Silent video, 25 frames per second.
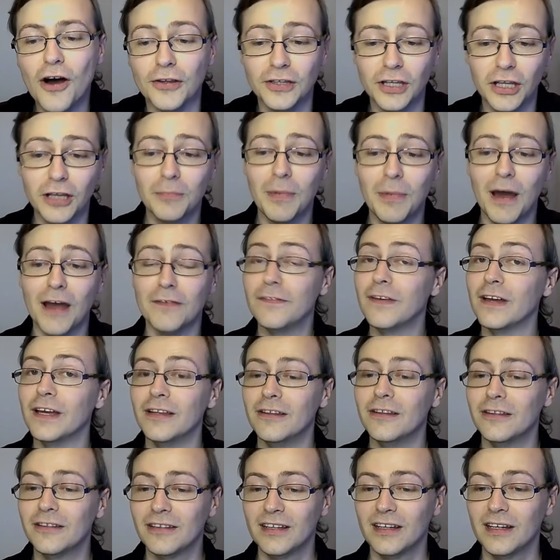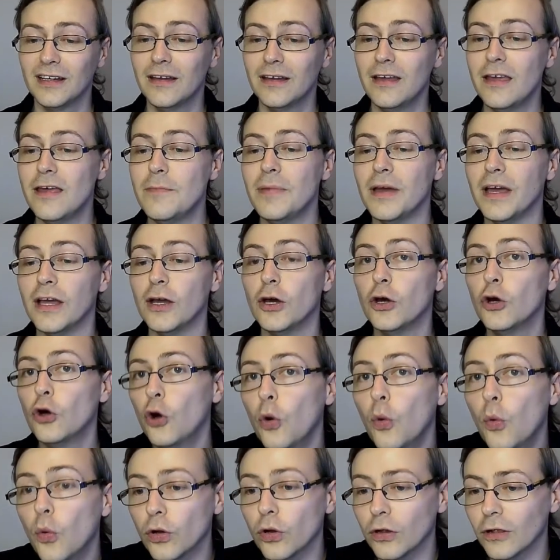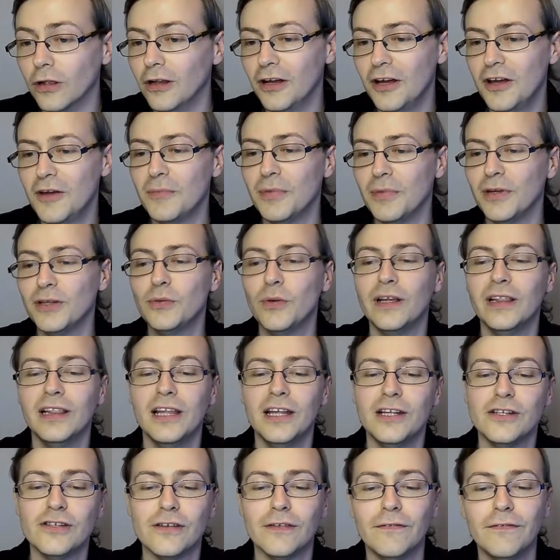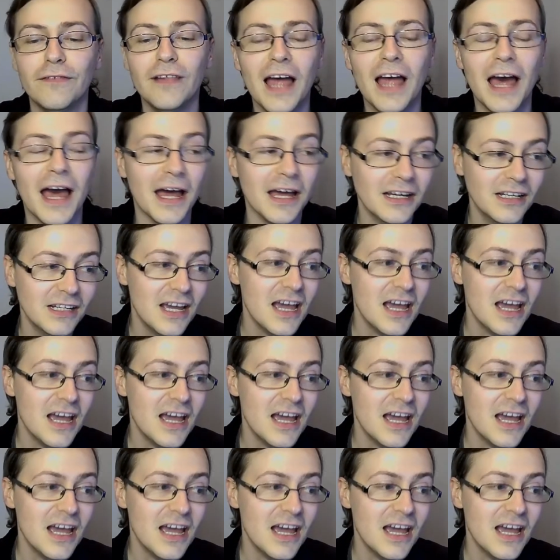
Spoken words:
despite things keeping cool between Lynch and Flair,